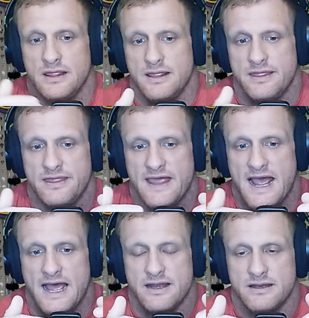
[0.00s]

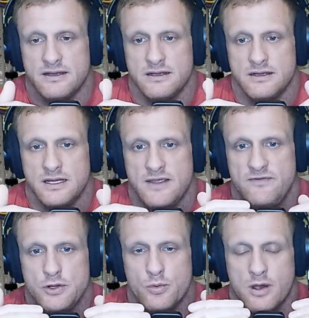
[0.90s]
that if
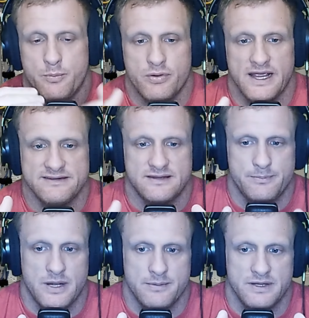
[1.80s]
you oppress the
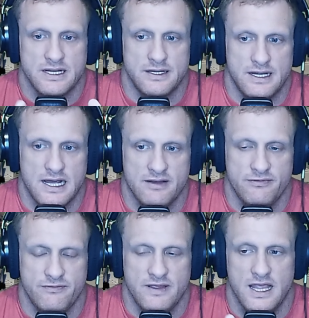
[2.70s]
public
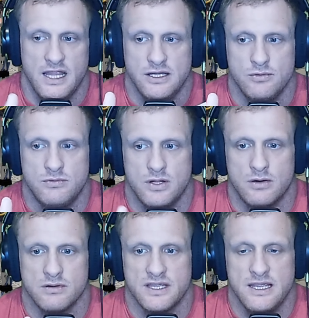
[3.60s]
enough and you
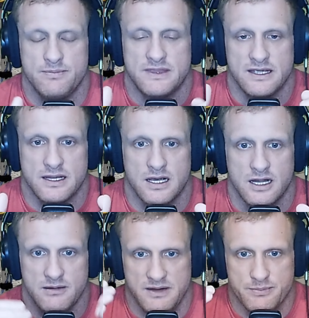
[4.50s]
don't keep the
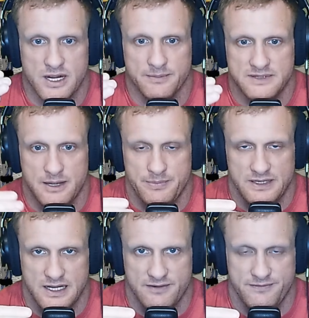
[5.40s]
economy propped up
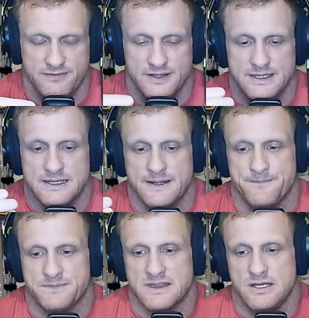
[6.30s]
enough,
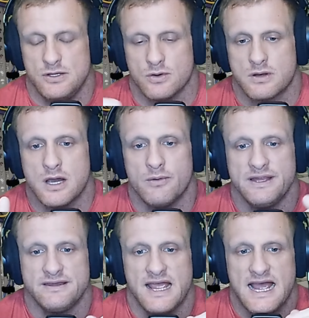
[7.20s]
you're
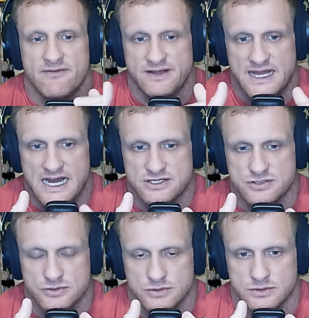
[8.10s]
going to have a
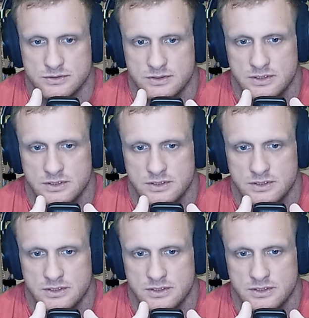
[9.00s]
natural